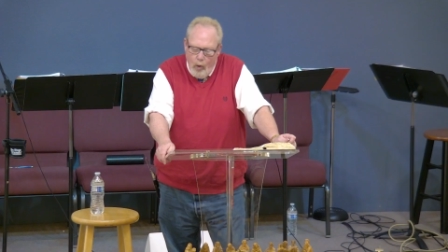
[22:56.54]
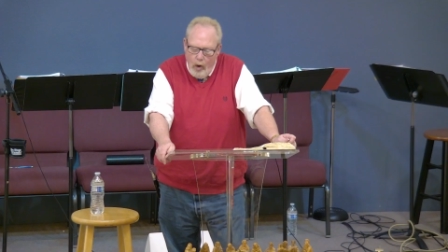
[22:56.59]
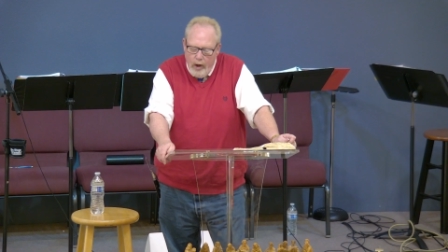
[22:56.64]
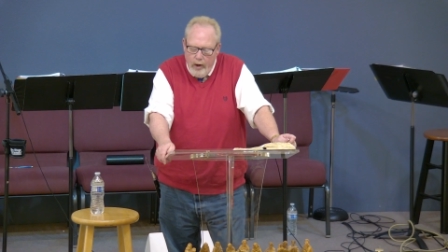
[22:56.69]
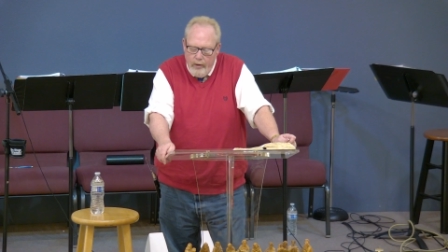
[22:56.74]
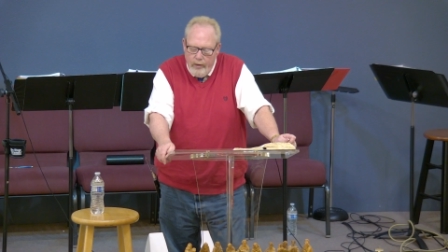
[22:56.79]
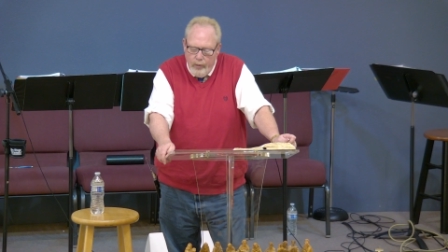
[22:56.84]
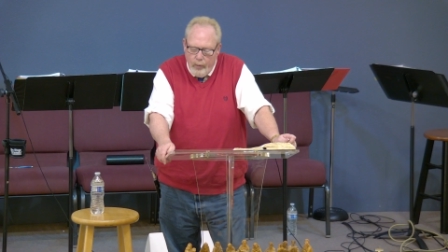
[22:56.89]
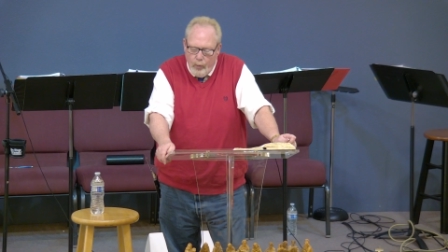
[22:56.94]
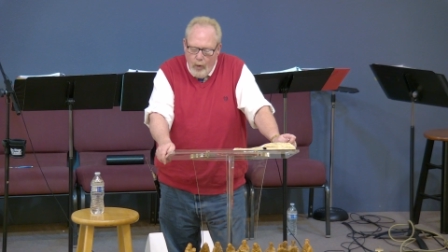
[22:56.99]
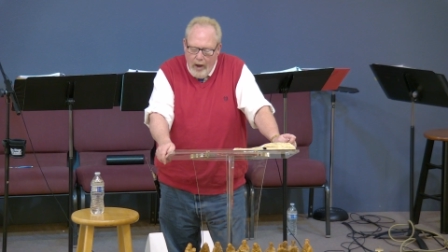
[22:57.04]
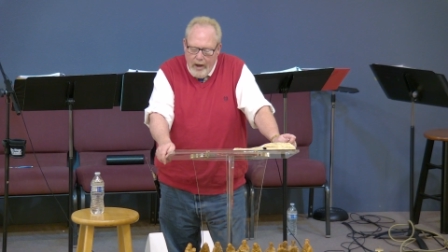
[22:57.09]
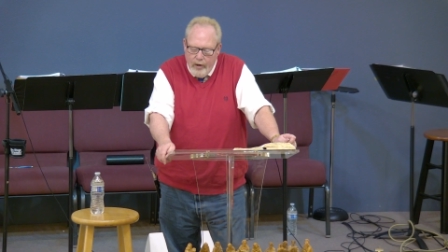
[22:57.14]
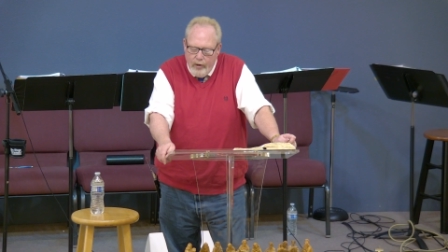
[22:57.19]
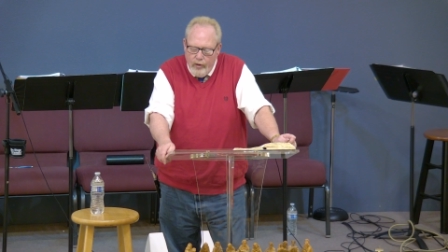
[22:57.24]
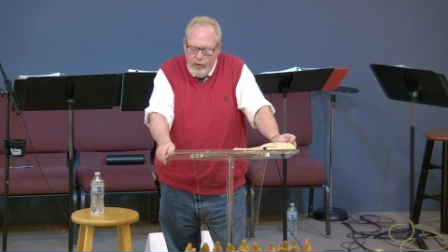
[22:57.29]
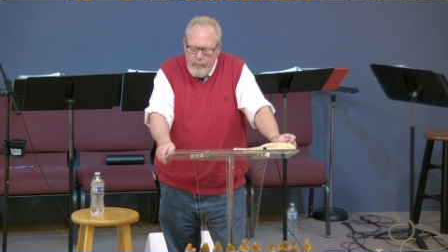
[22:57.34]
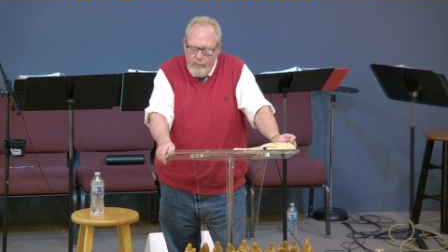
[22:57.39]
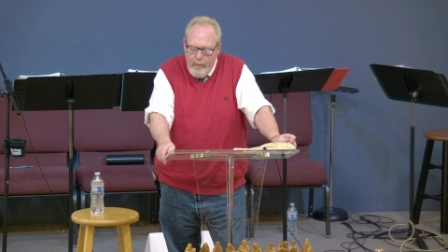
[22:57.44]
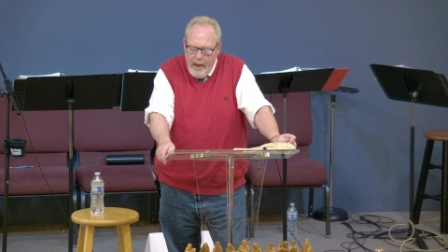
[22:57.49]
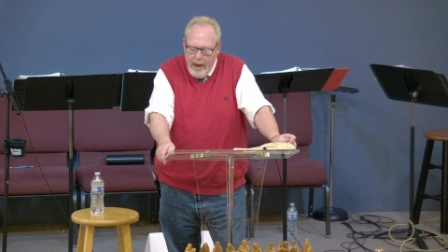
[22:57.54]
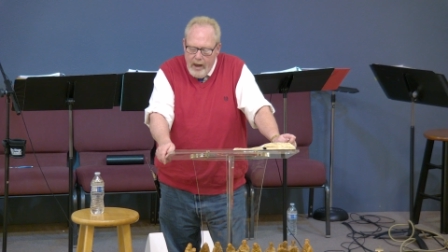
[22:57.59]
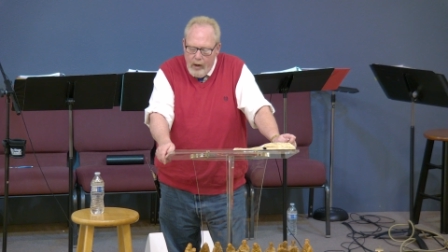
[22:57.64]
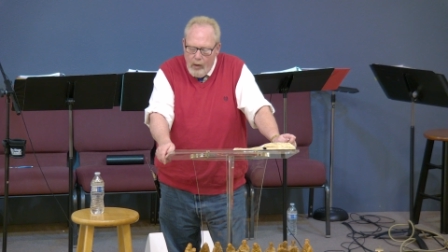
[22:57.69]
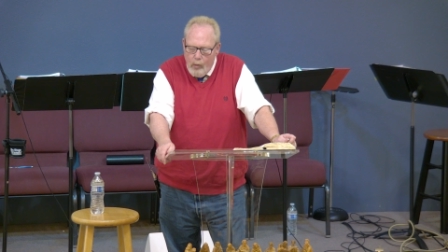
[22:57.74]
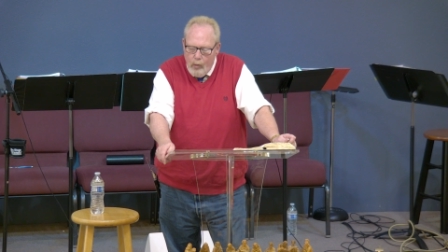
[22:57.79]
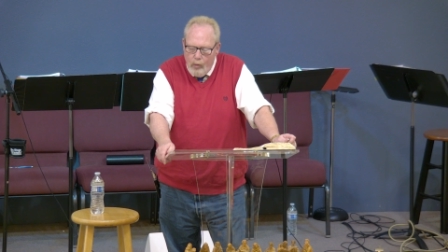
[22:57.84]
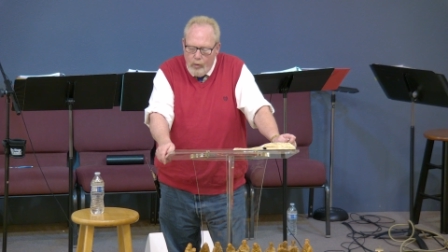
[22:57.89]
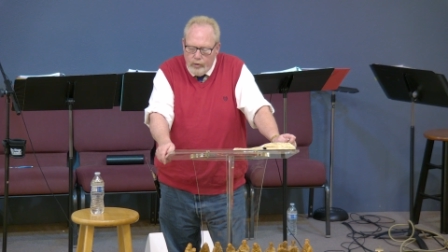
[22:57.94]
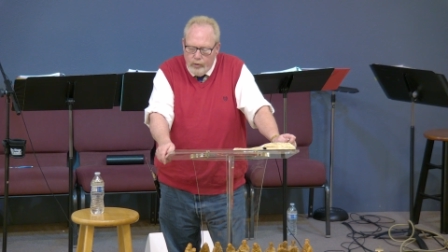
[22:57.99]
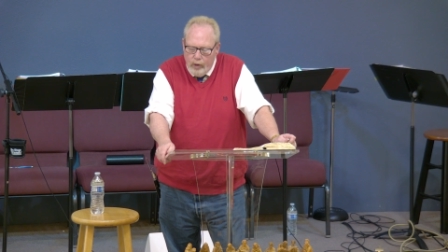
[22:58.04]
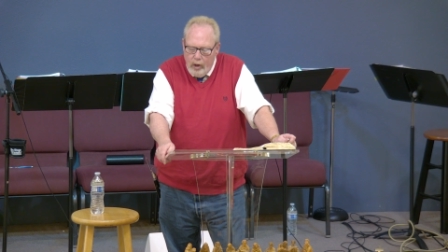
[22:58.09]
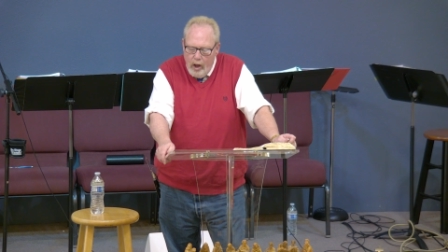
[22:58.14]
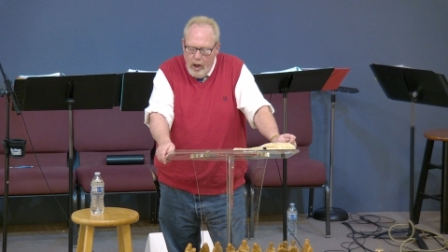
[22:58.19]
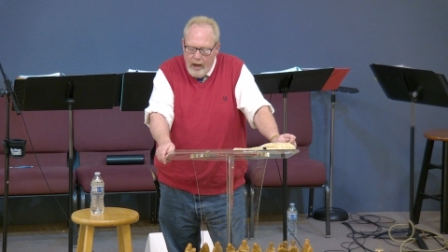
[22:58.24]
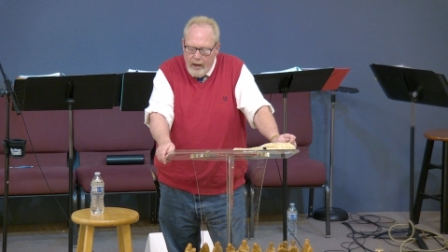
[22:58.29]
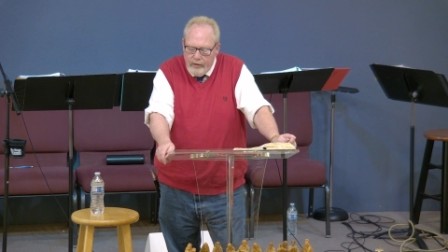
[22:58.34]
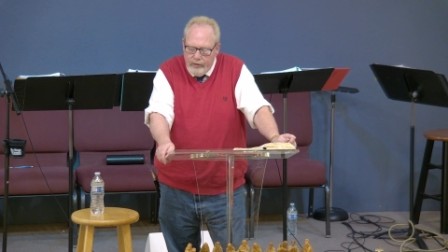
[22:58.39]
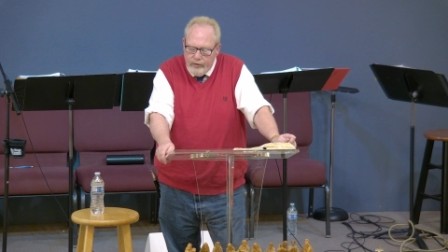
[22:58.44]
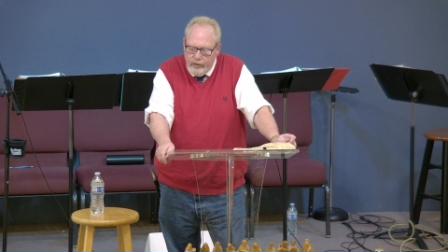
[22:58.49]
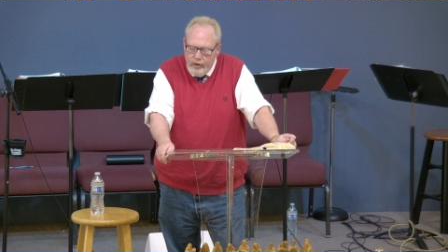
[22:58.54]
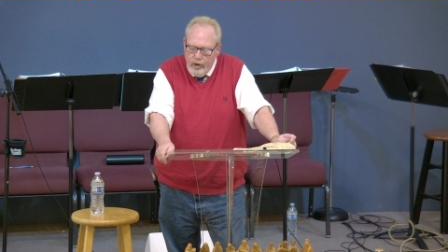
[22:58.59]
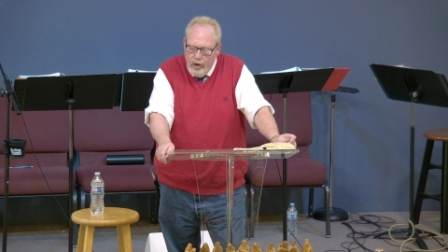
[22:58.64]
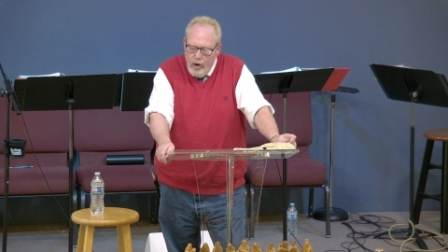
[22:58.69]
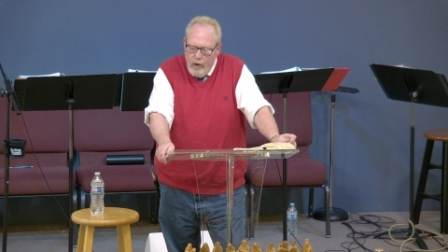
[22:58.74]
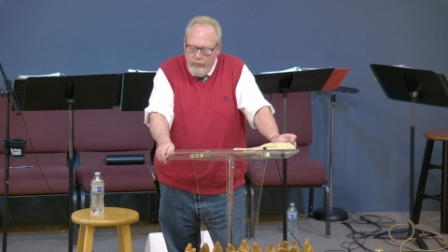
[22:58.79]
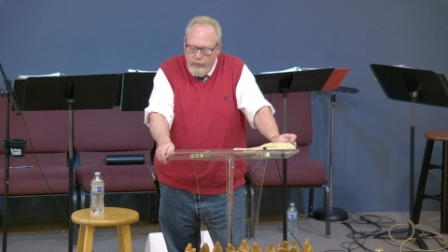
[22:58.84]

want of the rider, the battle was lost.